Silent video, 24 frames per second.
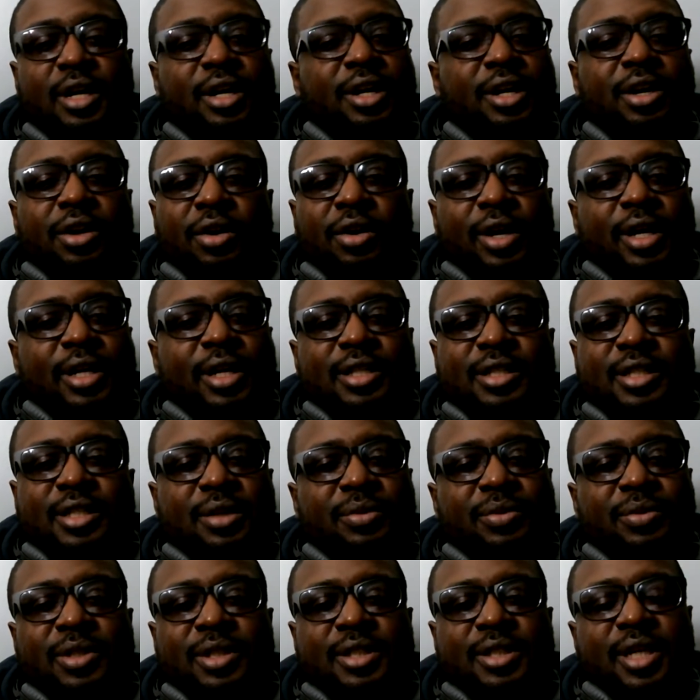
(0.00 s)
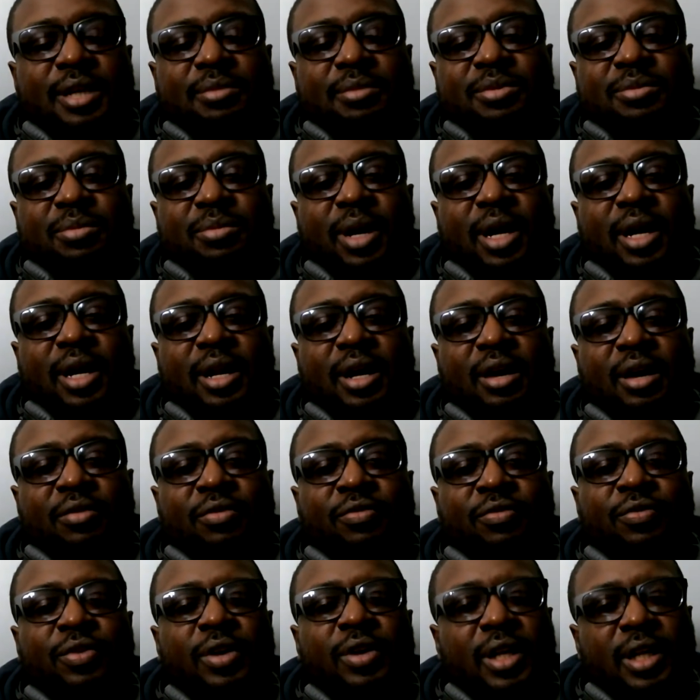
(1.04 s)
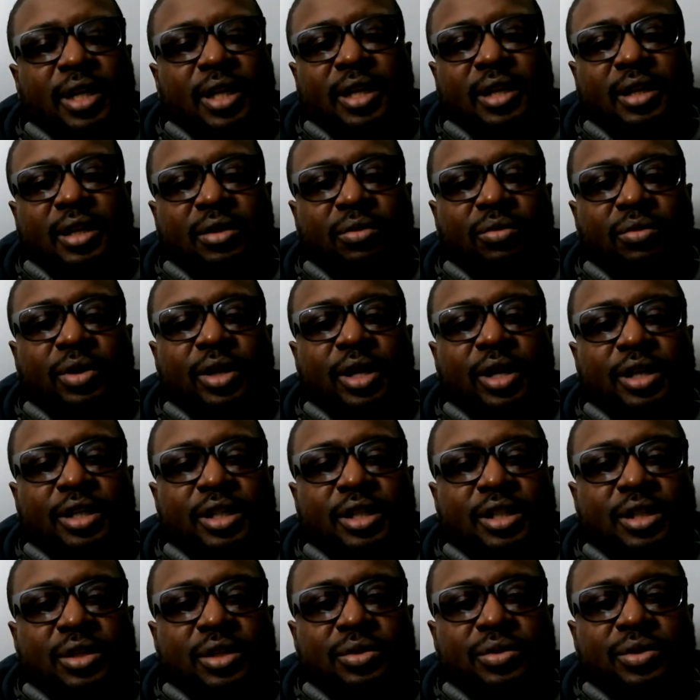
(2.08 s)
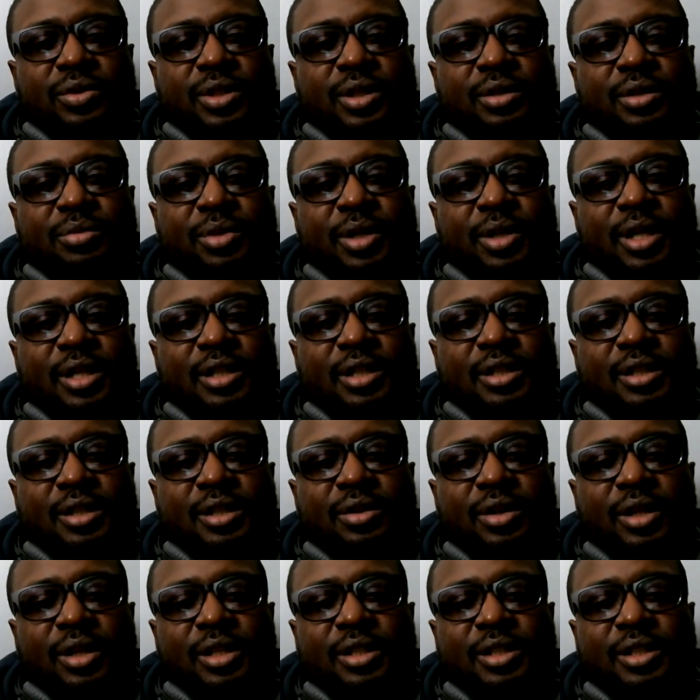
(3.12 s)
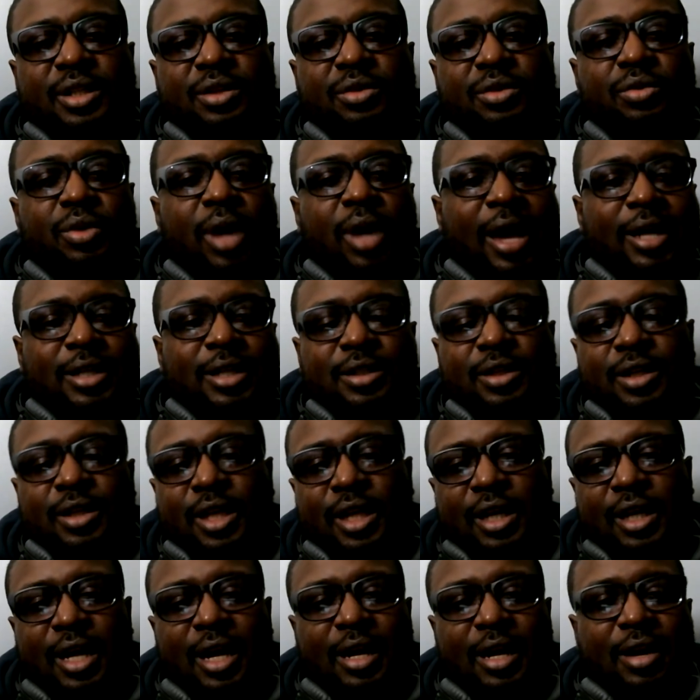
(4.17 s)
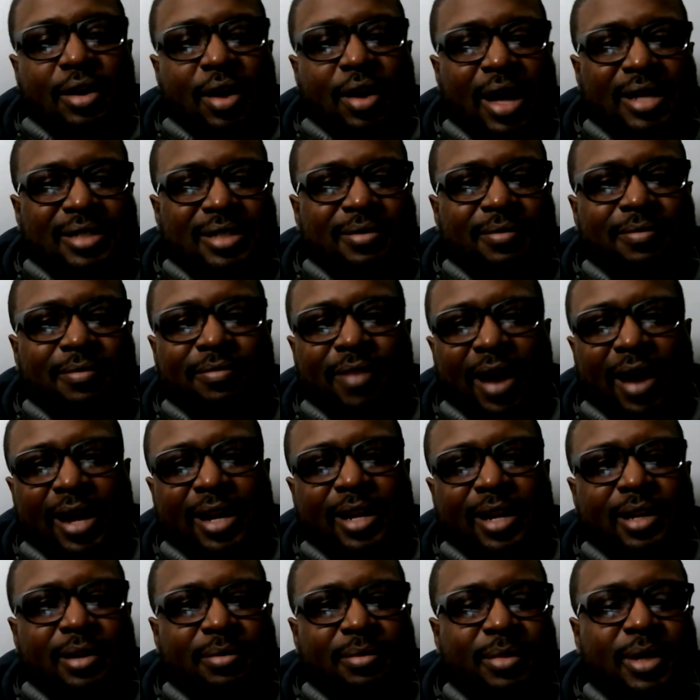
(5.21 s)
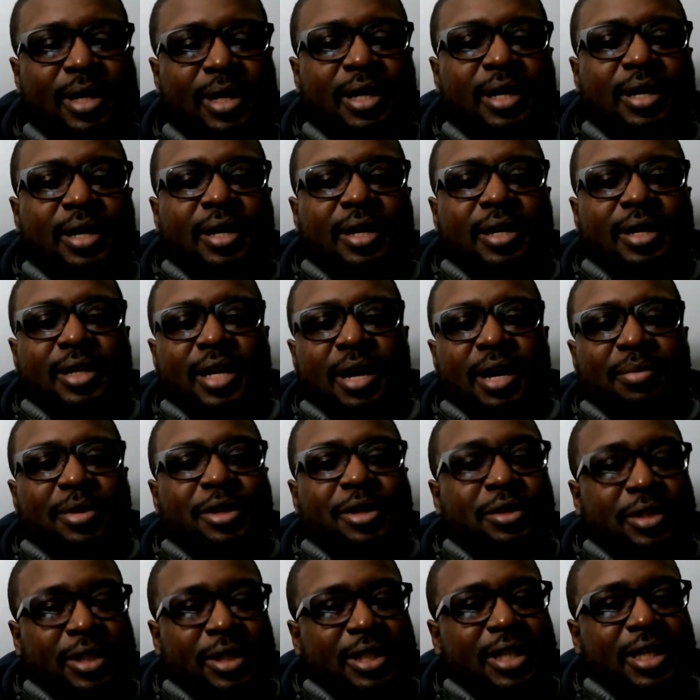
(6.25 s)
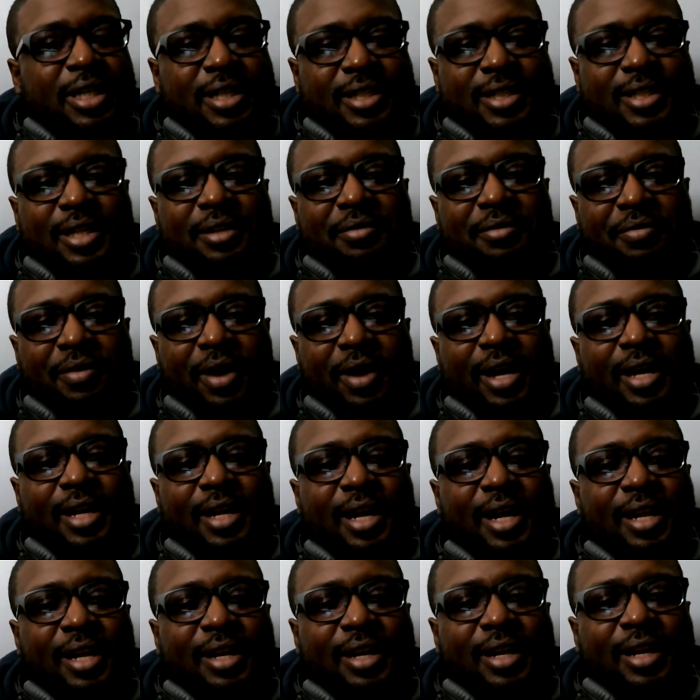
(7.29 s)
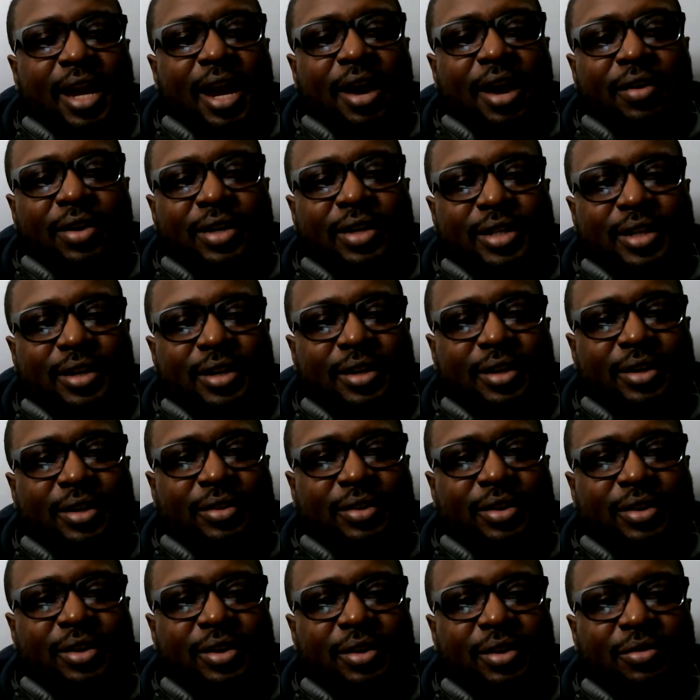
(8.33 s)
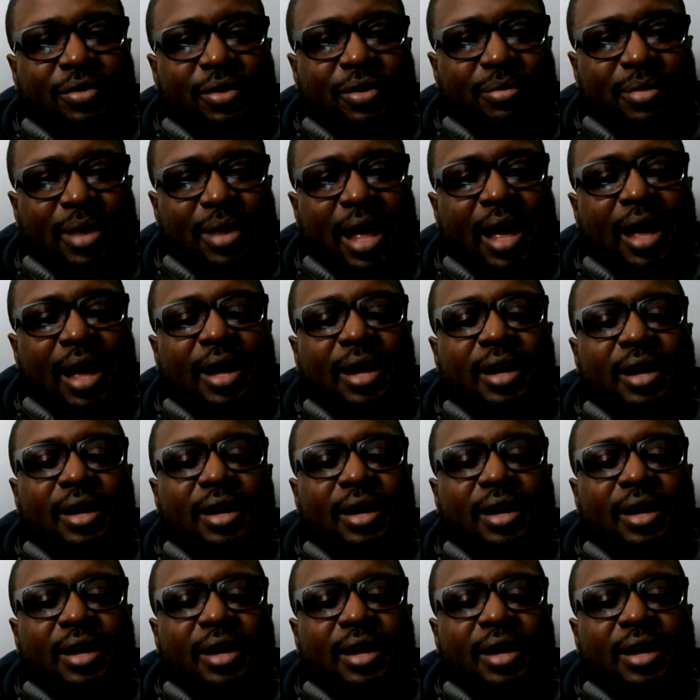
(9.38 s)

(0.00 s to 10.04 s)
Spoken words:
You don't get to see what your team's made of fully when they're just losing because you get to see who actually has some fight in them. Yeah, but you just get to see the fight and the character, from that.